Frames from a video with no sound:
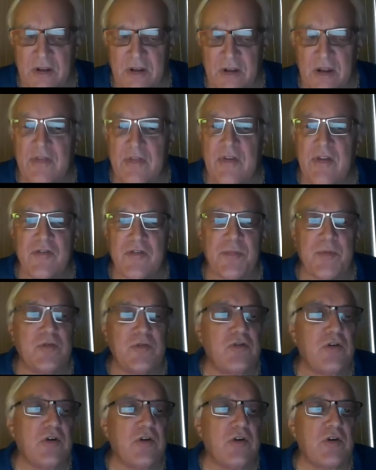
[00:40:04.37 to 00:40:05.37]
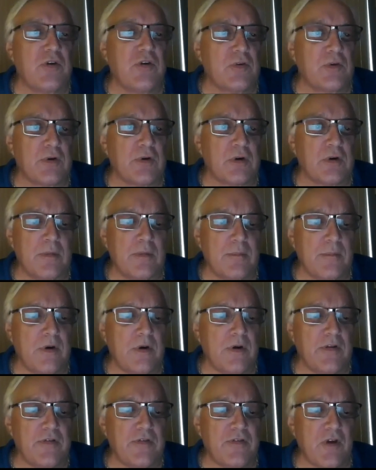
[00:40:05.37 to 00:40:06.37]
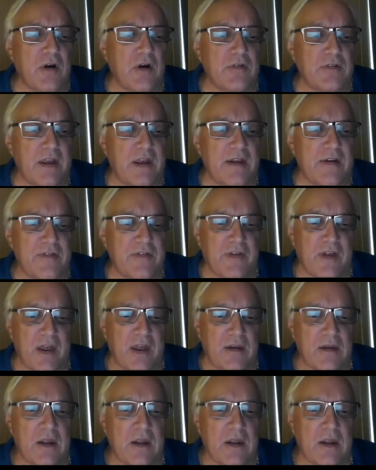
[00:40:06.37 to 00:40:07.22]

in this particular Million Song Dataset.